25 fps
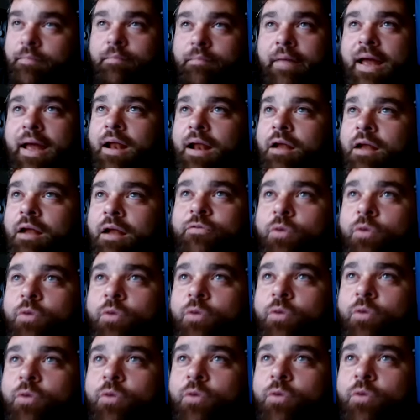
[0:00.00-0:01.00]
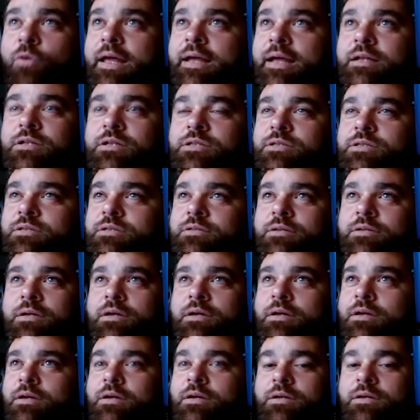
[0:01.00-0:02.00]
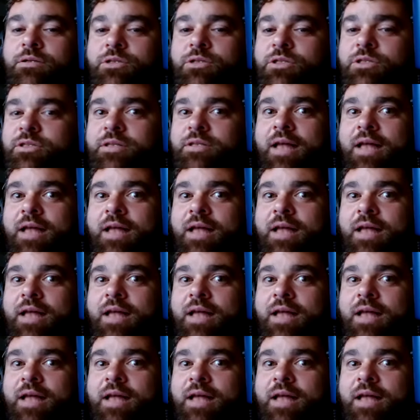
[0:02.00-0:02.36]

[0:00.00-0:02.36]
ahead. And unfortunately, just